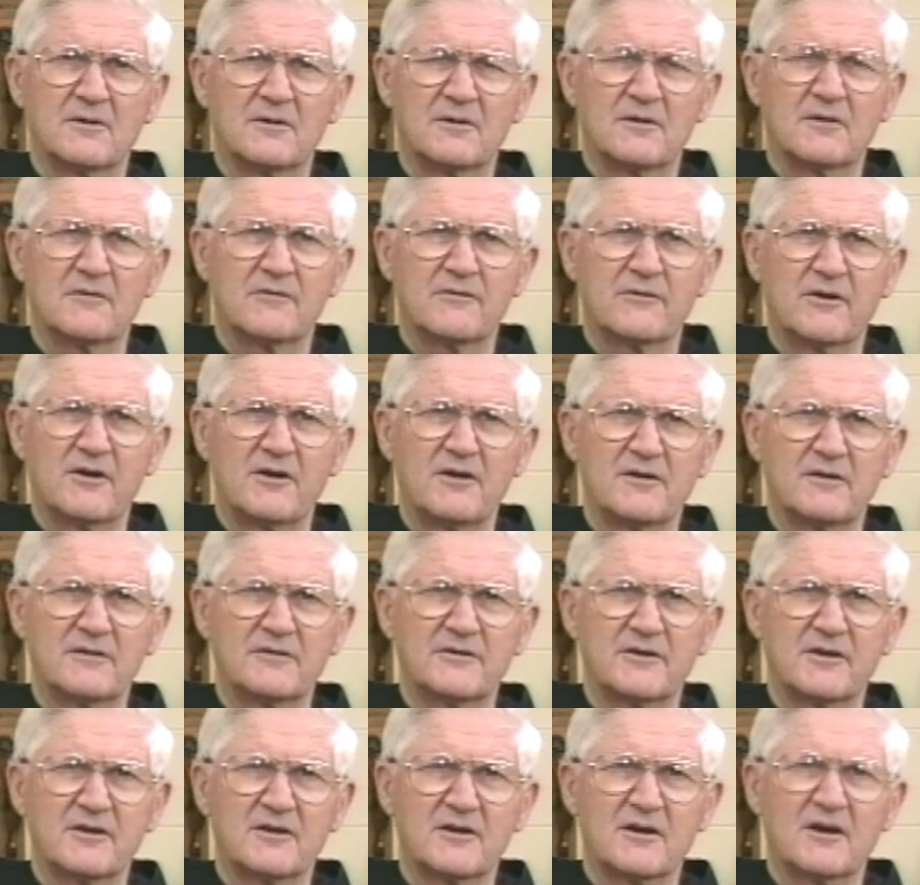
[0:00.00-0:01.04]
They're afraid to
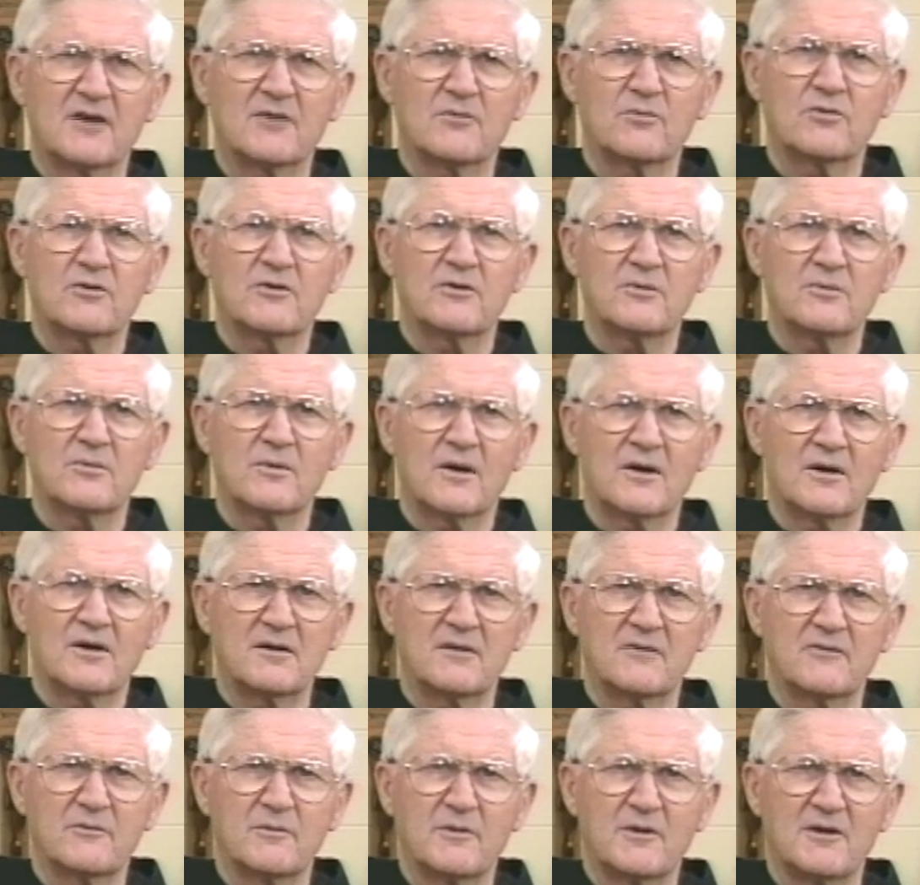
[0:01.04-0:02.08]
say, God, what do you
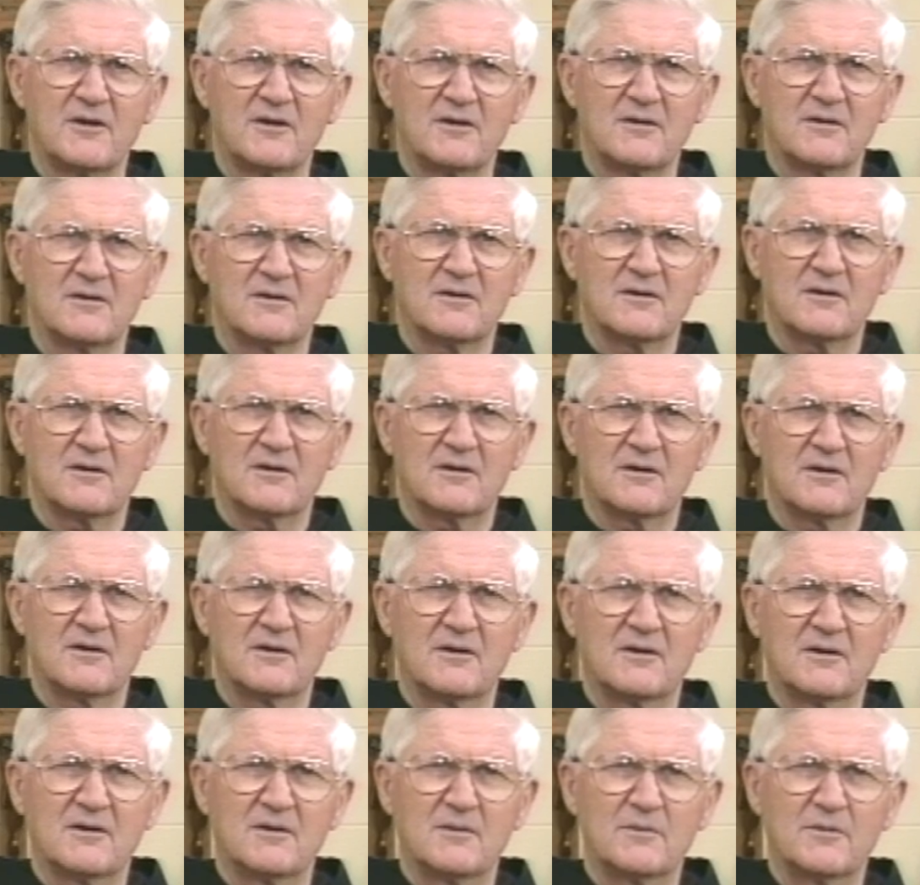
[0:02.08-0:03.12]
want of me?
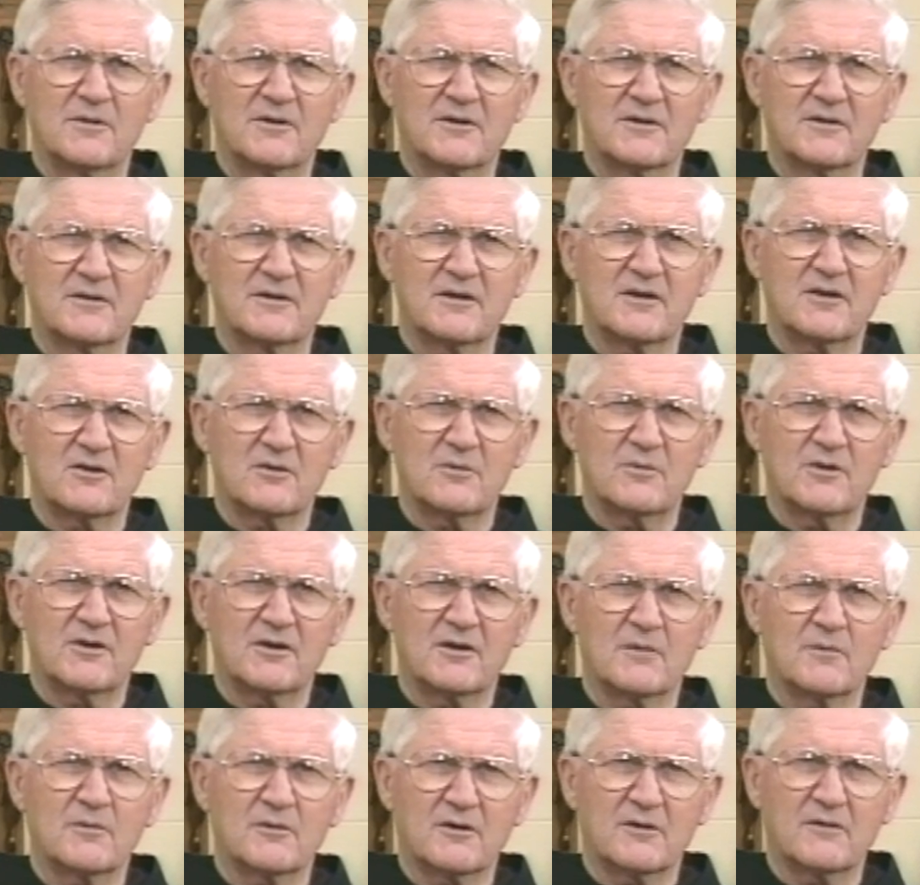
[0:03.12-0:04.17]
Because they can
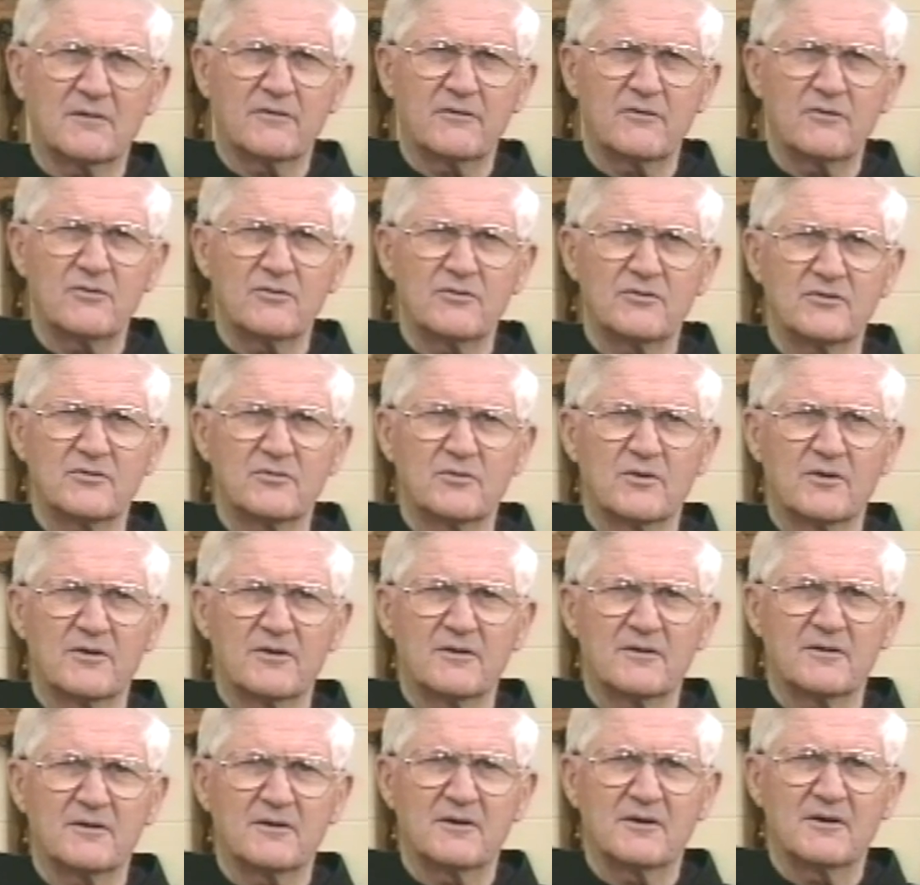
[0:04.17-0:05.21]
become confused
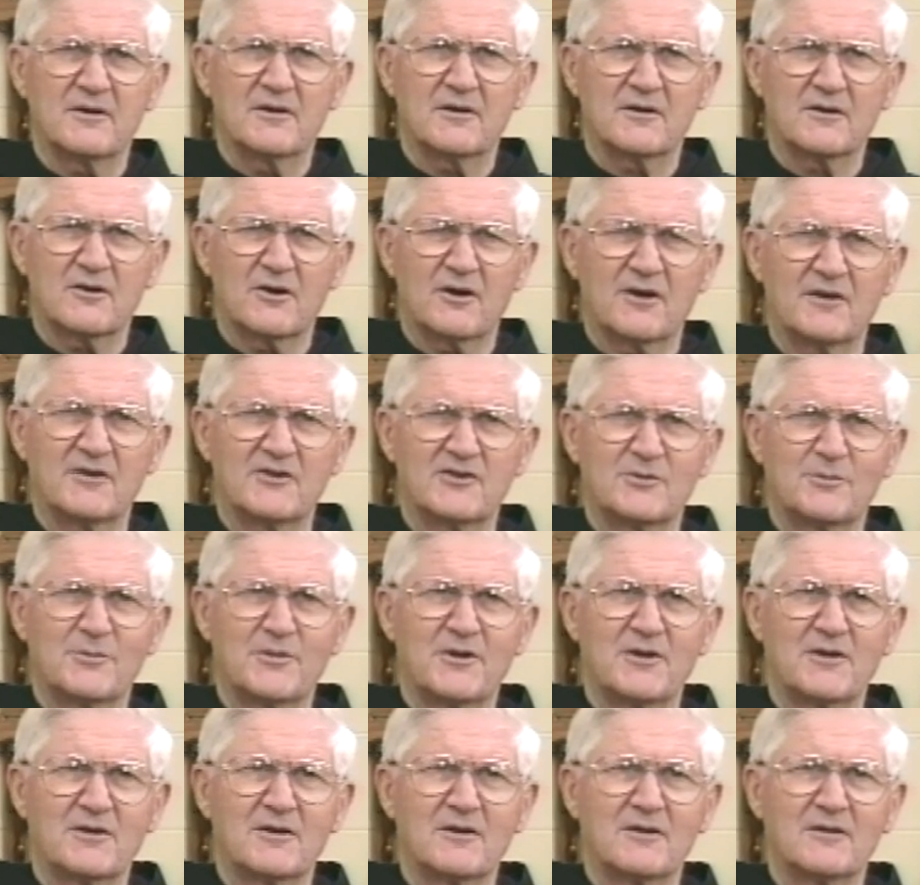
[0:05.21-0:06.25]
whether God is
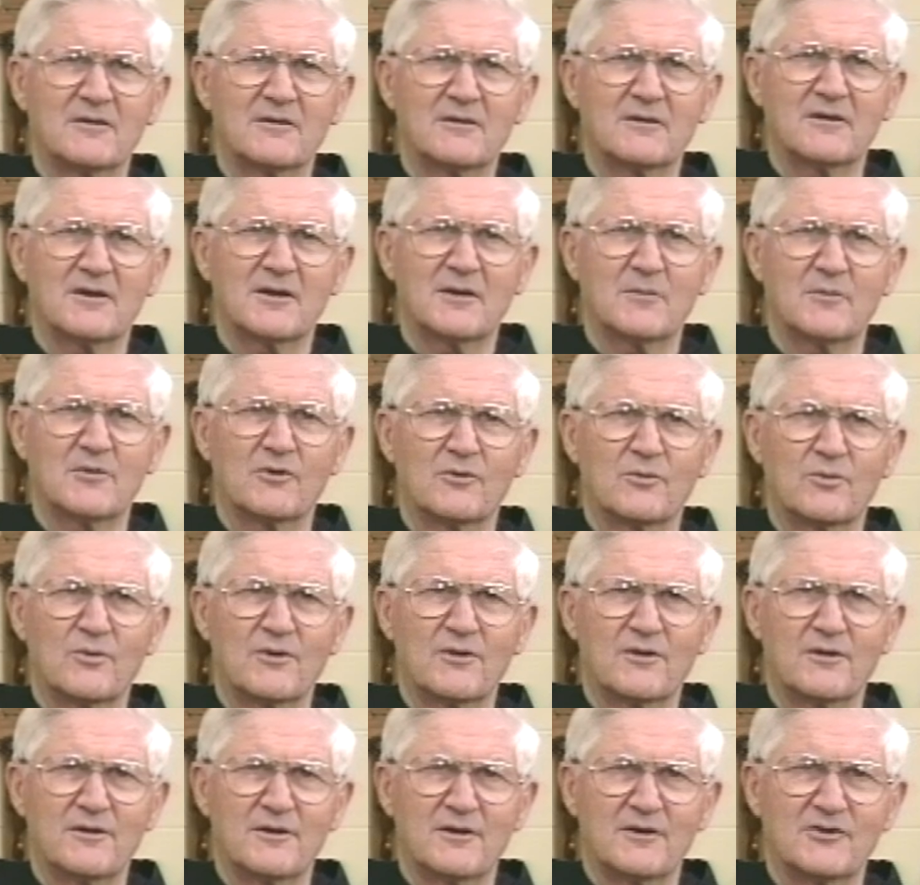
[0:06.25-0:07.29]
speaking to them or
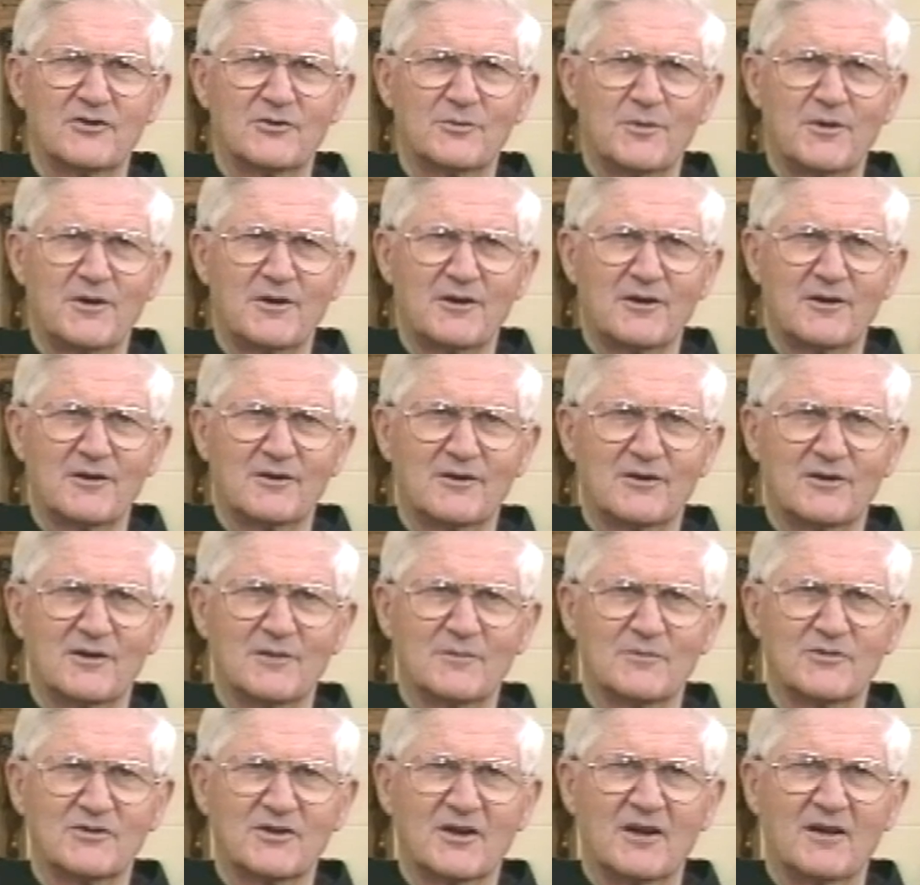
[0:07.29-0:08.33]
whether they're speaking to
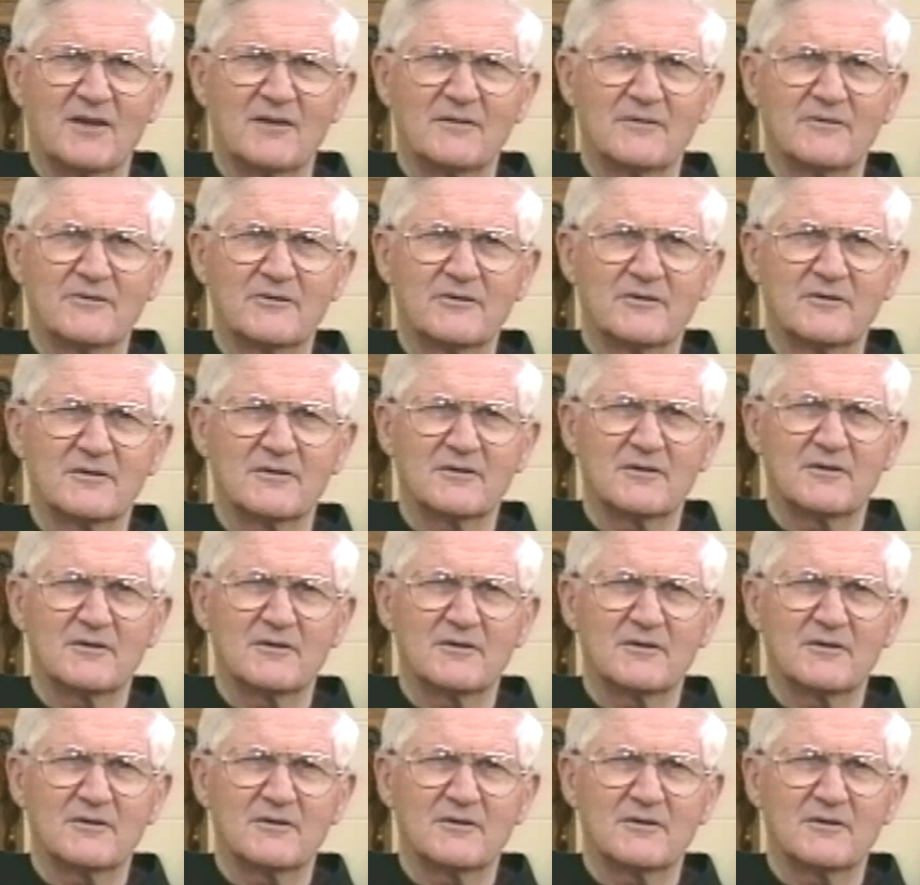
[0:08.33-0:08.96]
themselves.